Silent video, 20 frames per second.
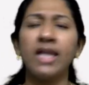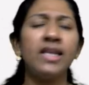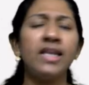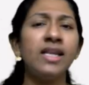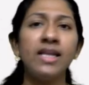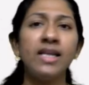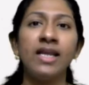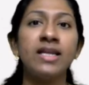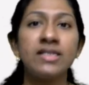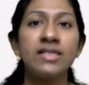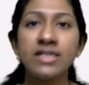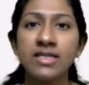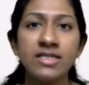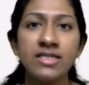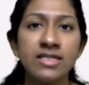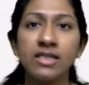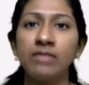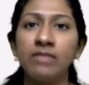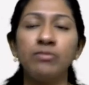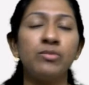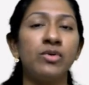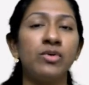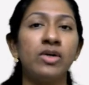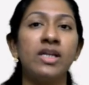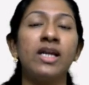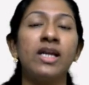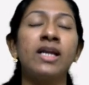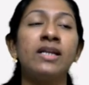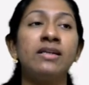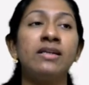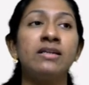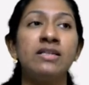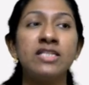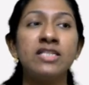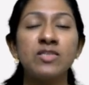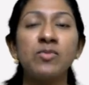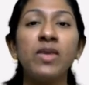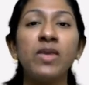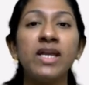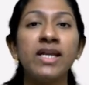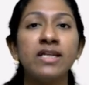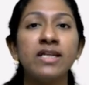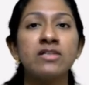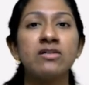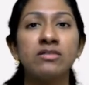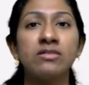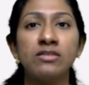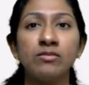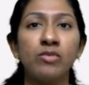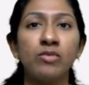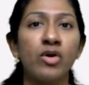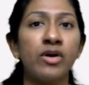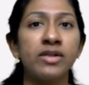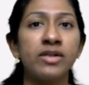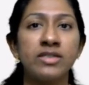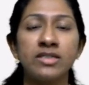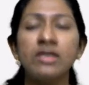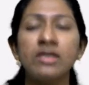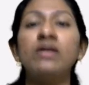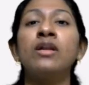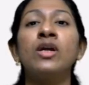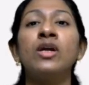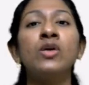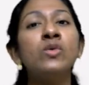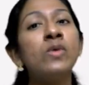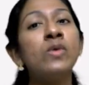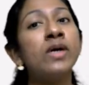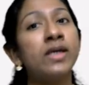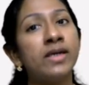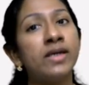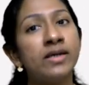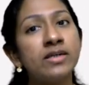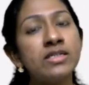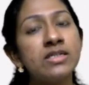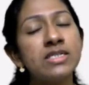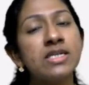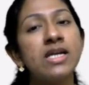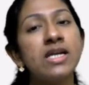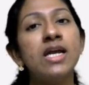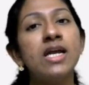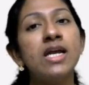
any data as input and displaying it on the monitor requires